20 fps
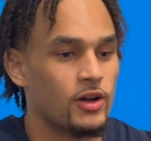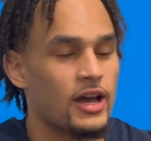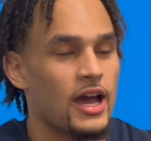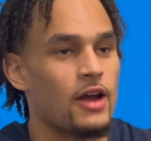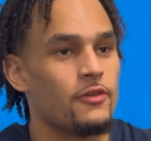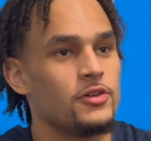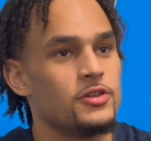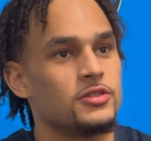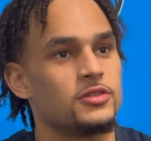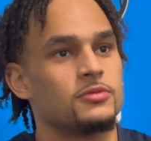
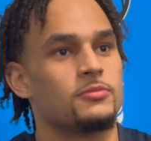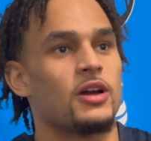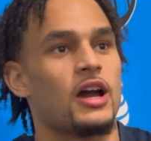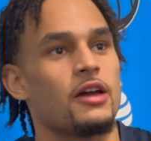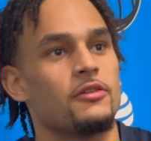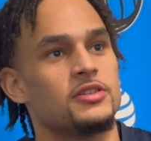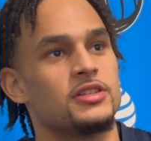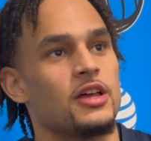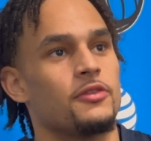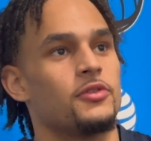Kyrie's
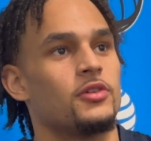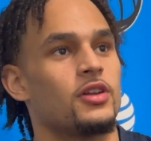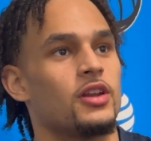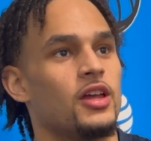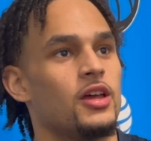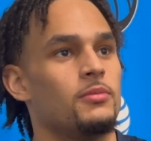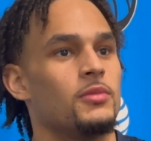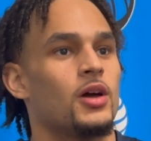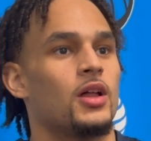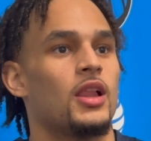definitely going to
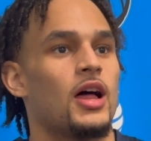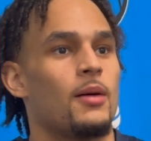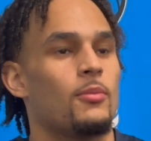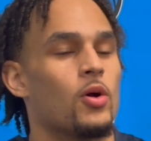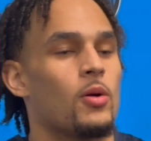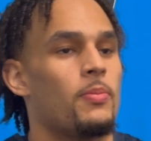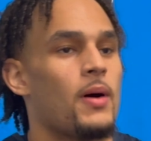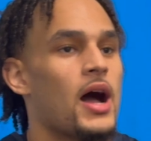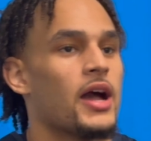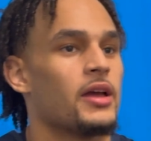hit me a lot
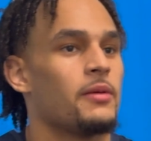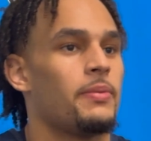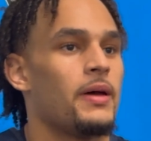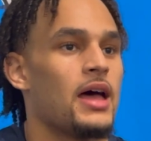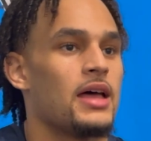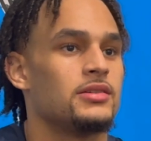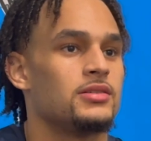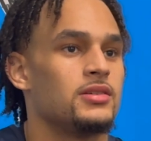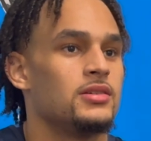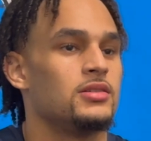more pocket
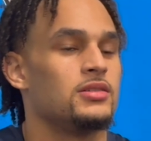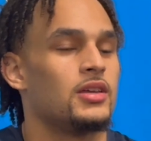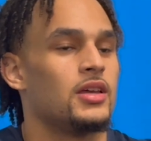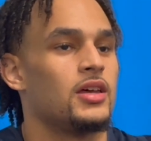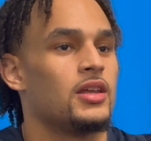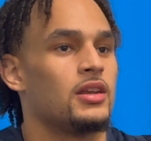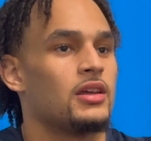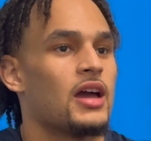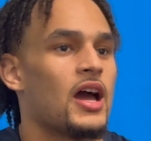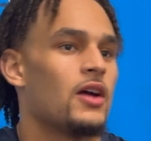passes,
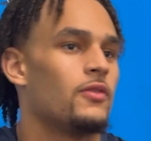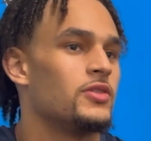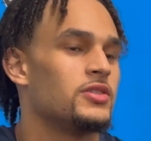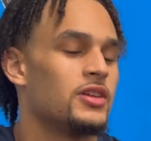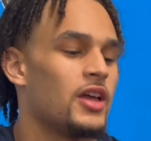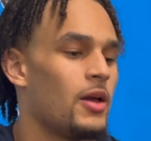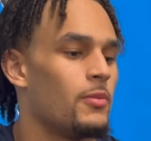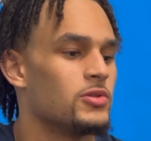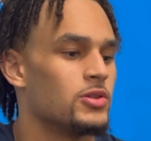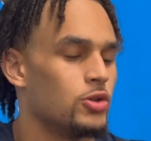and Kyrie's
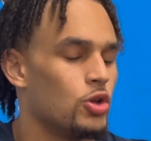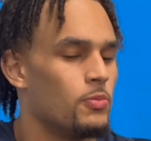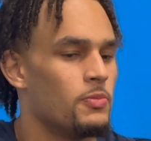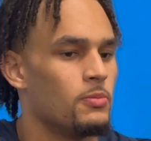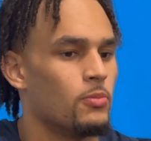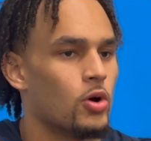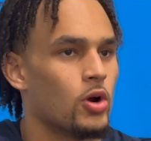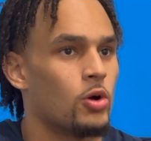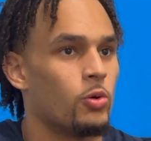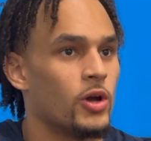game is a little bit
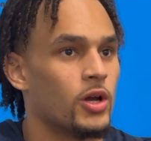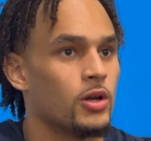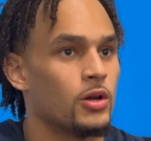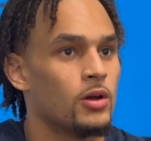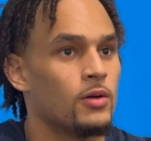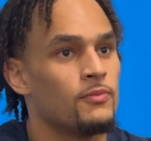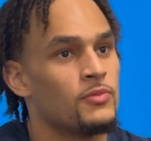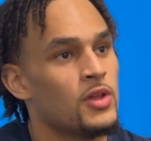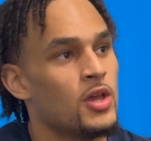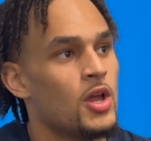more
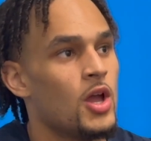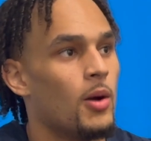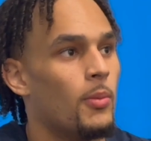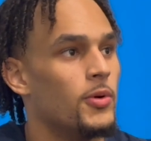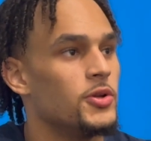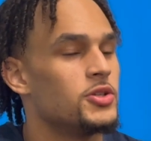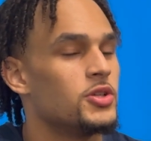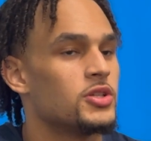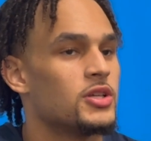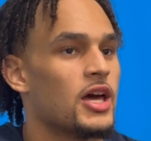quicker,
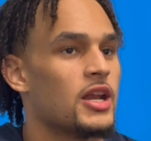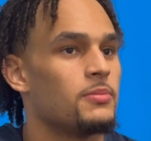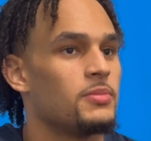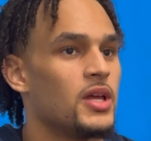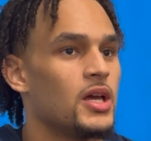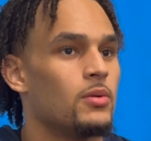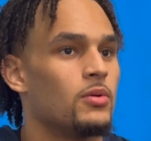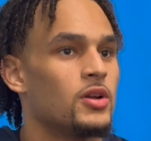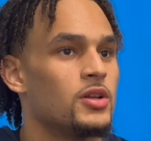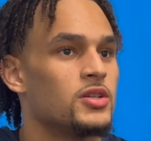but you just got to be
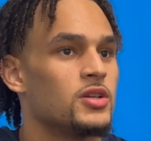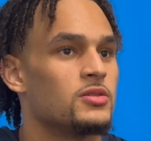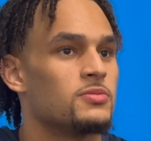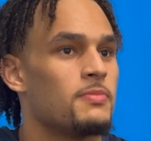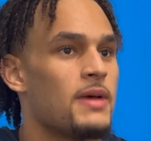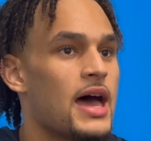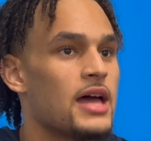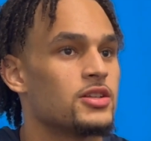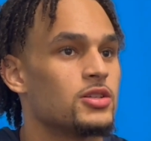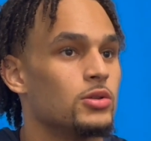able to just
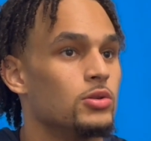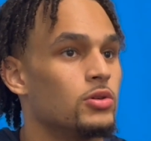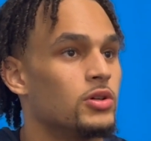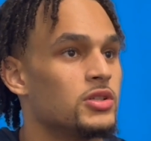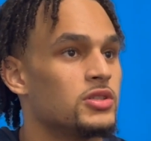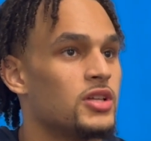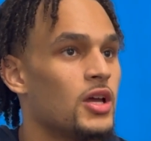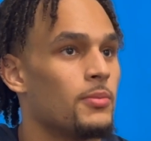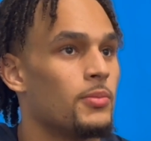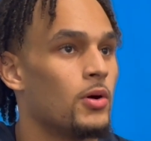match
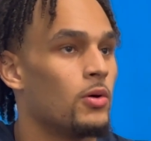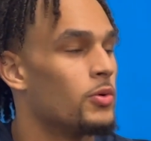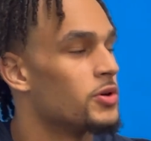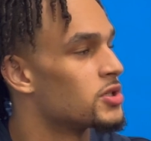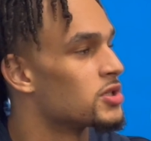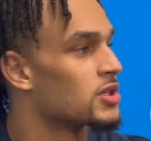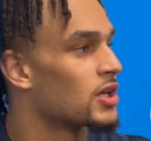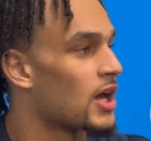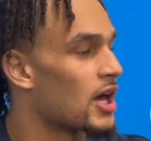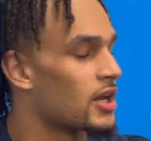Luka's tempo, which
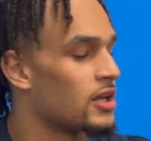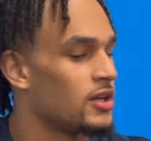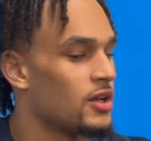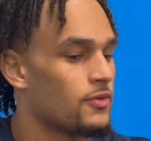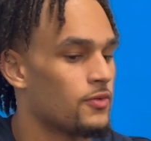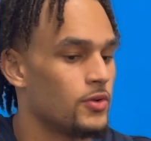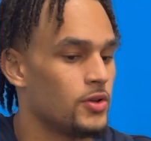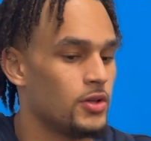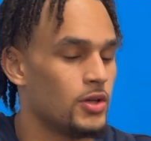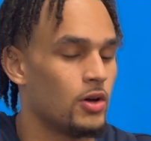is kind of
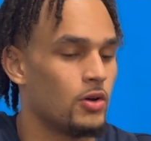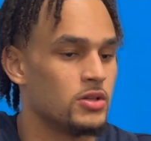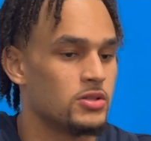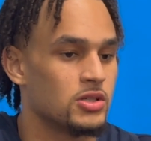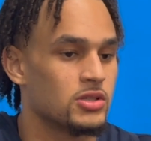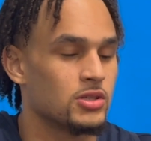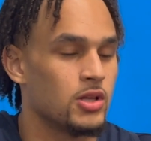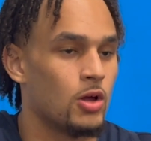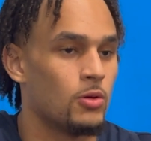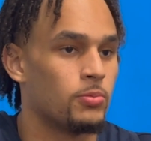different. You know, he's a
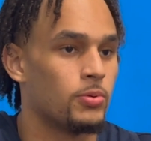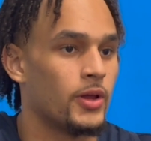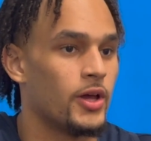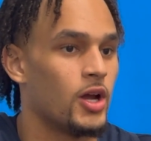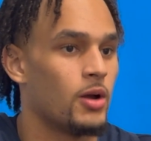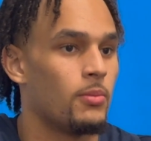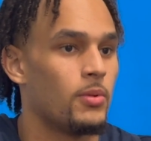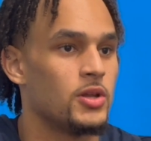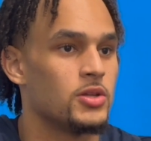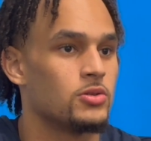slow
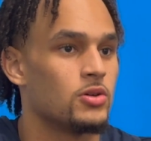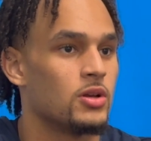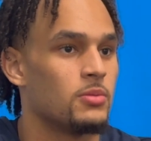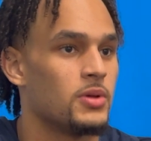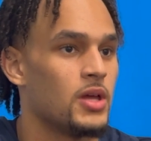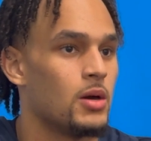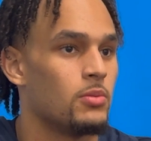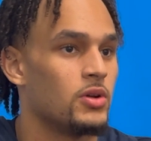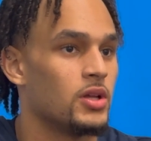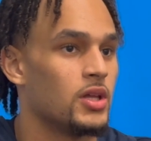player, but he's going to
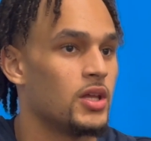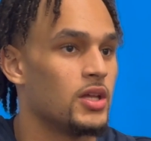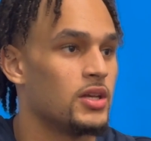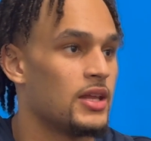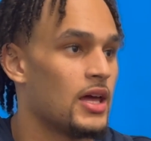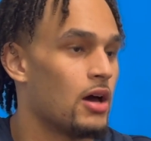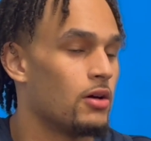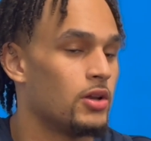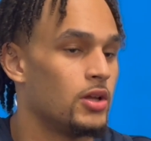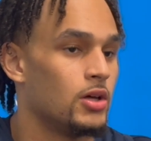be able to get
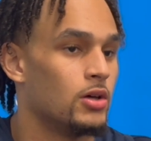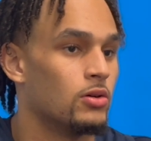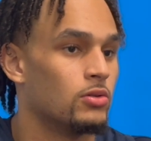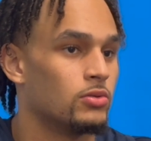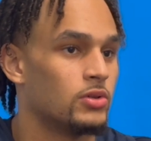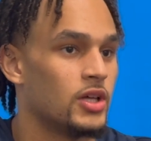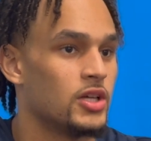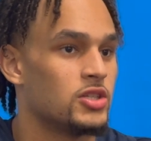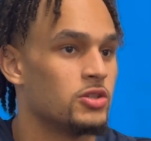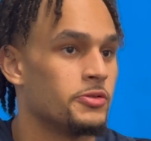downhill,
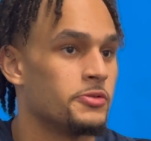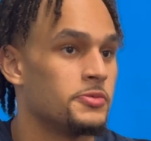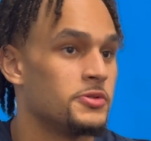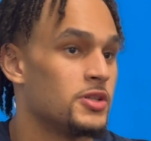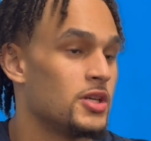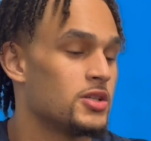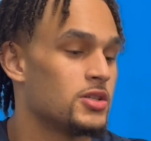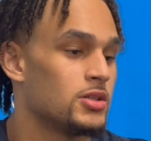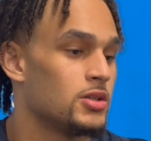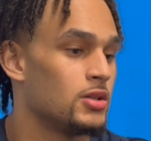get to a
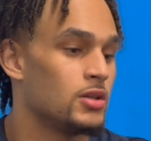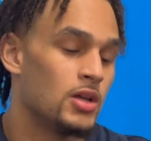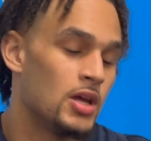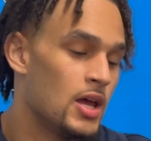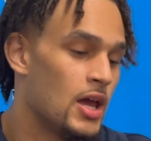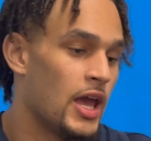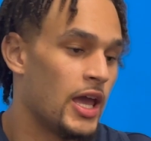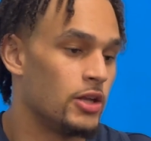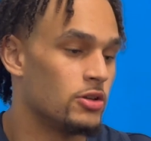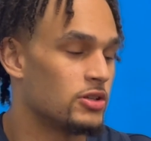position.
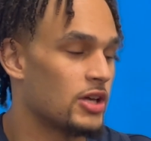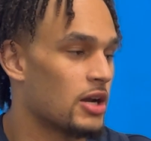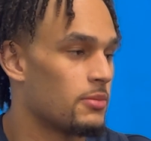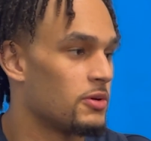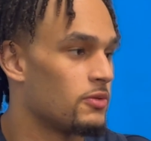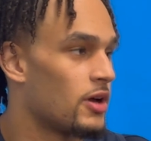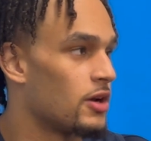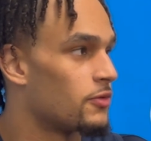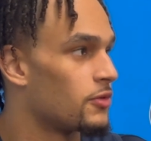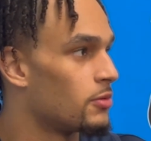You just got to be
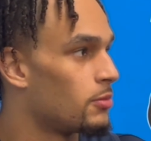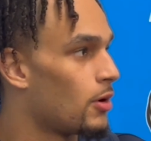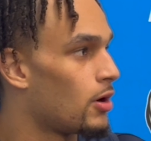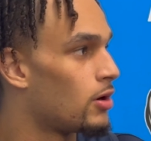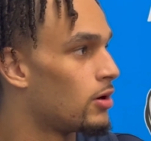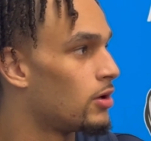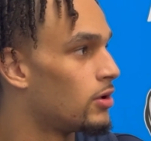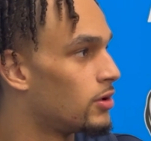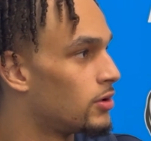ready for the ball.